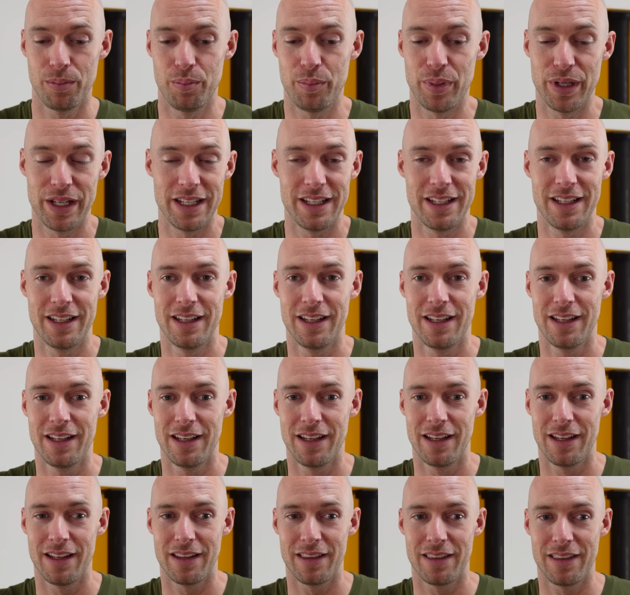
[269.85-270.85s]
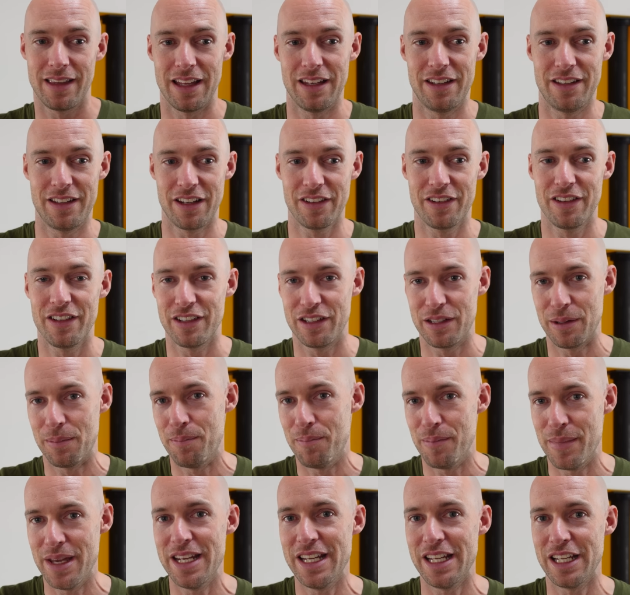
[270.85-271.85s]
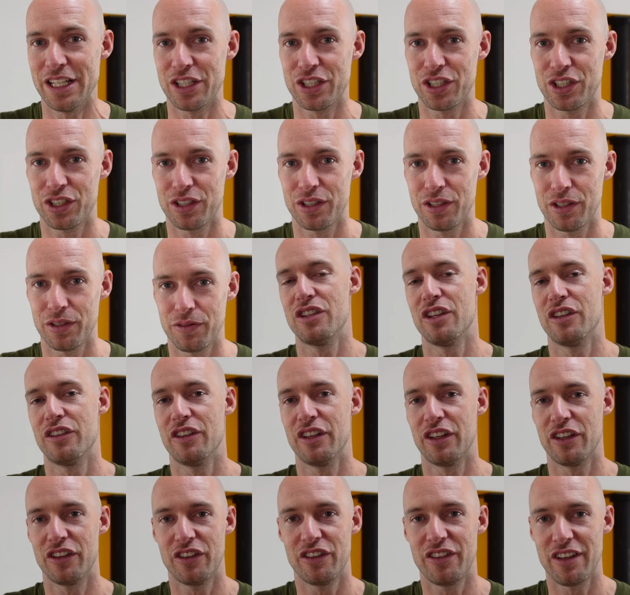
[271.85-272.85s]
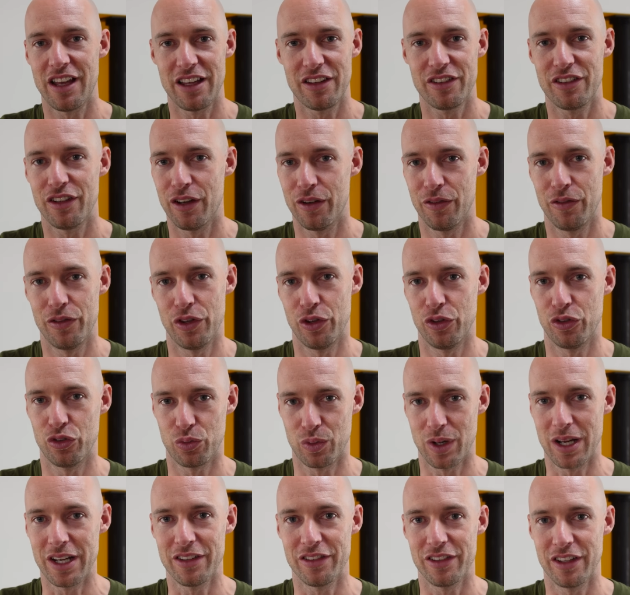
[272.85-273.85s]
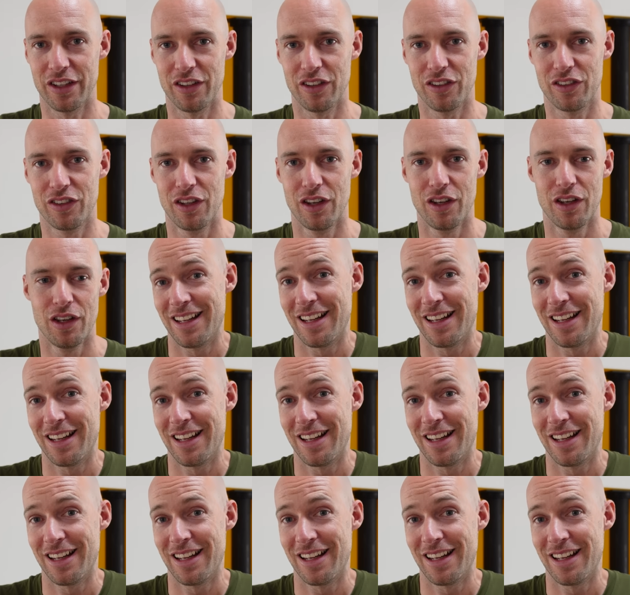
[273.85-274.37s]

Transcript: But that doesn't diminish the success of those races.